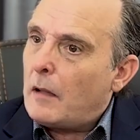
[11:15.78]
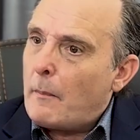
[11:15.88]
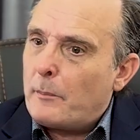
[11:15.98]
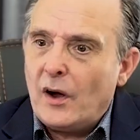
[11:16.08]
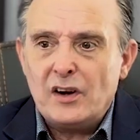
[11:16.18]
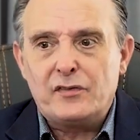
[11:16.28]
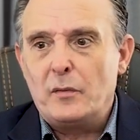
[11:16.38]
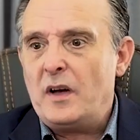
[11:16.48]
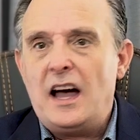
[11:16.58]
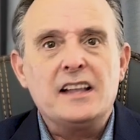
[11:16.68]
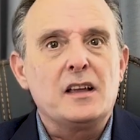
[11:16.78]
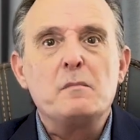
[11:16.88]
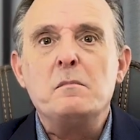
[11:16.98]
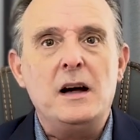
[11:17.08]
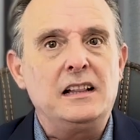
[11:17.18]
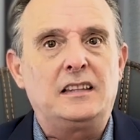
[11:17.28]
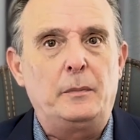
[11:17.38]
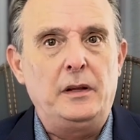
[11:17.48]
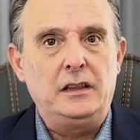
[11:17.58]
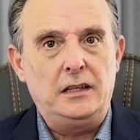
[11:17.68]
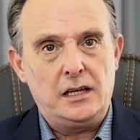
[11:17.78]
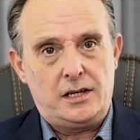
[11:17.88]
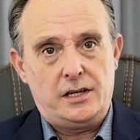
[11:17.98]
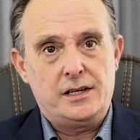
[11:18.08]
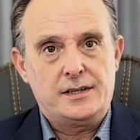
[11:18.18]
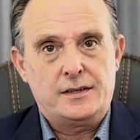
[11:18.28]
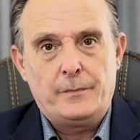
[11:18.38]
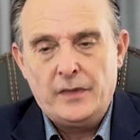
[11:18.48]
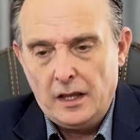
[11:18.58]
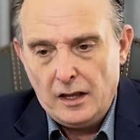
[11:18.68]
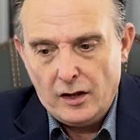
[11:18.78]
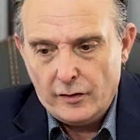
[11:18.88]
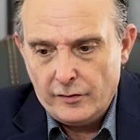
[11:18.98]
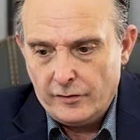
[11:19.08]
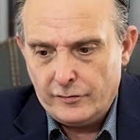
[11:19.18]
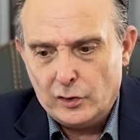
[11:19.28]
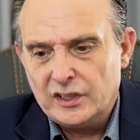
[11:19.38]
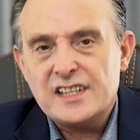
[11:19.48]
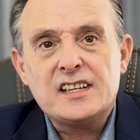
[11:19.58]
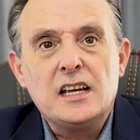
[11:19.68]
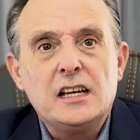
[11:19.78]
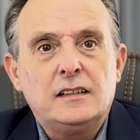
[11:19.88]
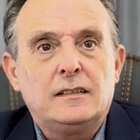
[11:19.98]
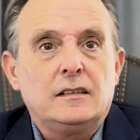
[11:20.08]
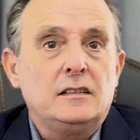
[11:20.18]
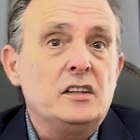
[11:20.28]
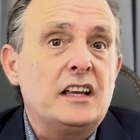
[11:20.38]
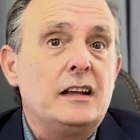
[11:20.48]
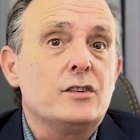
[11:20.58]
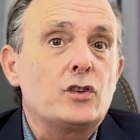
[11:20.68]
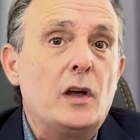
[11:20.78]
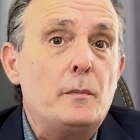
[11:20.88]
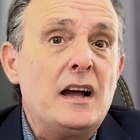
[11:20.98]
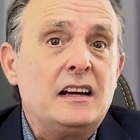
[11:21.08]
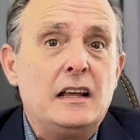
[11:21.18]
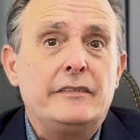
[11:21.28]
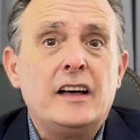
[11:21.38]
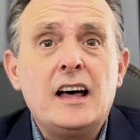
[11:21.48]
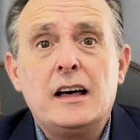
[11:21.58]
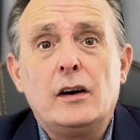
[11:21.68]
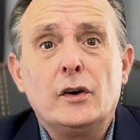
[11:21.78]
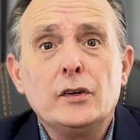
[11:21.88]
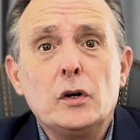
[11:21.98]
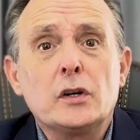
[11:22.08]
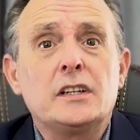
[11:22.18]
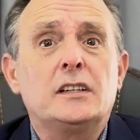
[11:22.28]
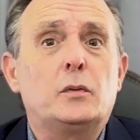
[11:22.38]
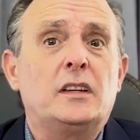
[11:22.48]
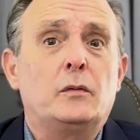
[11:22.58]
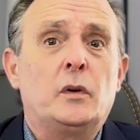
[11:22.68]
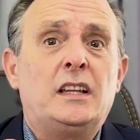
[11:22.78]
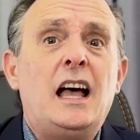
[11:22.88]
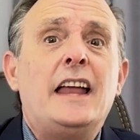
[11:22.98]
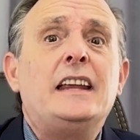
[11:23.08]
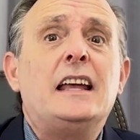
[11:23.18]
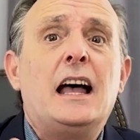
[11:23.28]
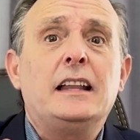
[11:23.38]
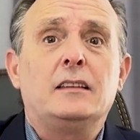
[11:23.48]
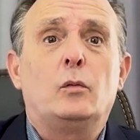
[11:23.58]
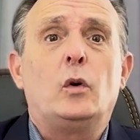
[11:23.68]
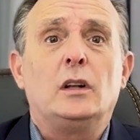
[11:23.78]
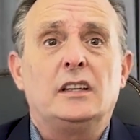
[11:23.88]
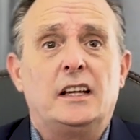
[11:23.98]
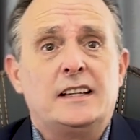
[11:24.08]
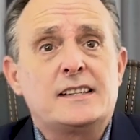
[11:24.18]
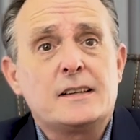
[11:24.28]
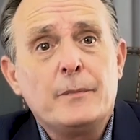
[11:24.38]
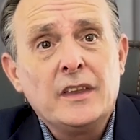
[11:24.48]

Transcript: apart from other multiple dishes. For dessert, you can enjoy baklava or yogurt with honey and walnuts.